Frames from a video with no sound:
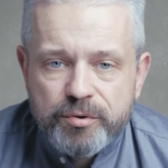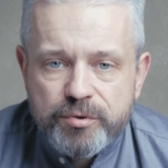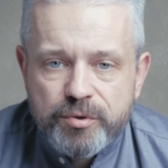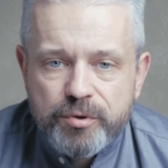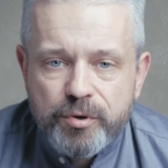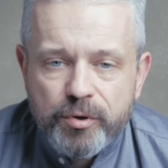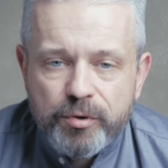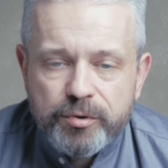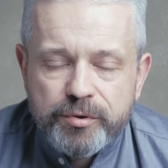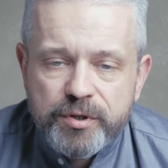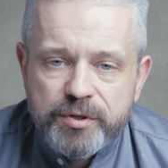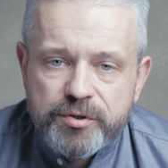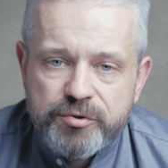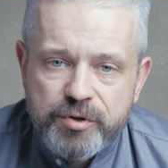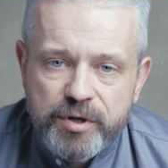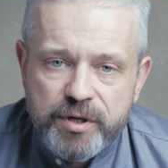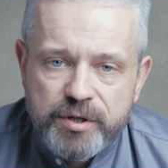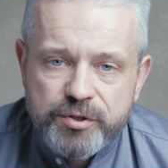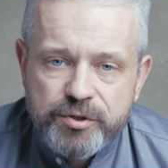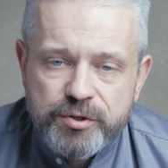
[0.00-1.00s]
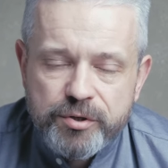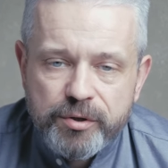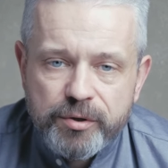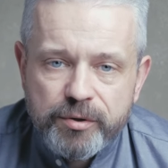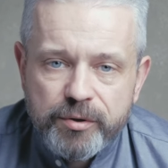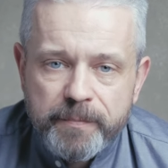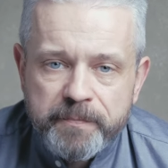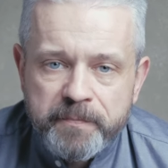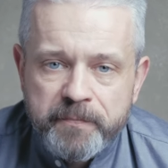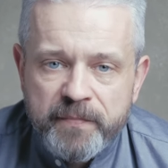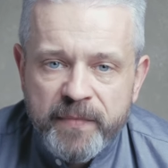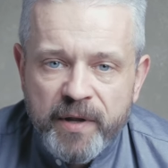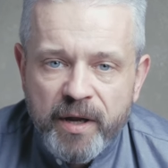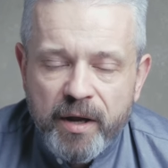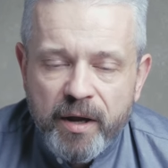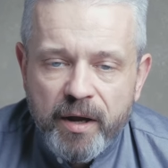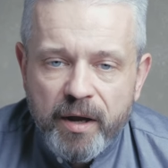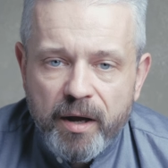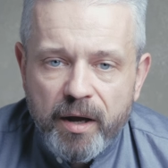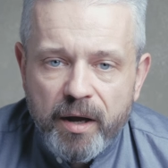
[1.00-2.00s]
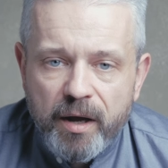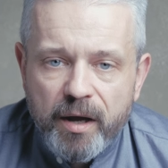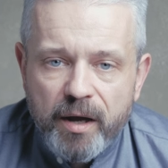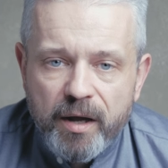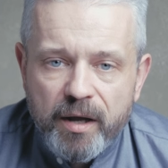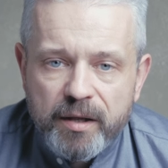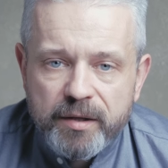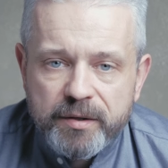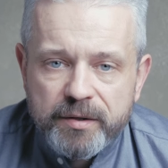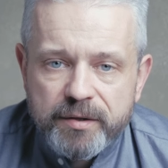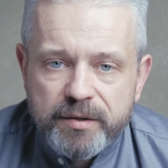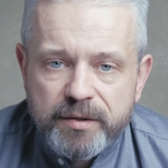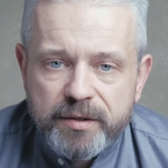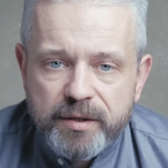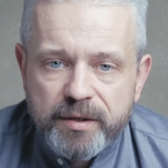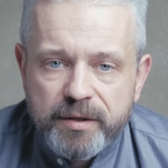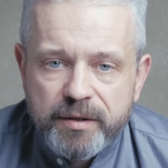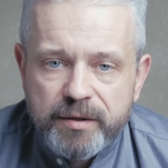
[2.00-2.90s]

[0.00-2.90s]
go on the trade show. And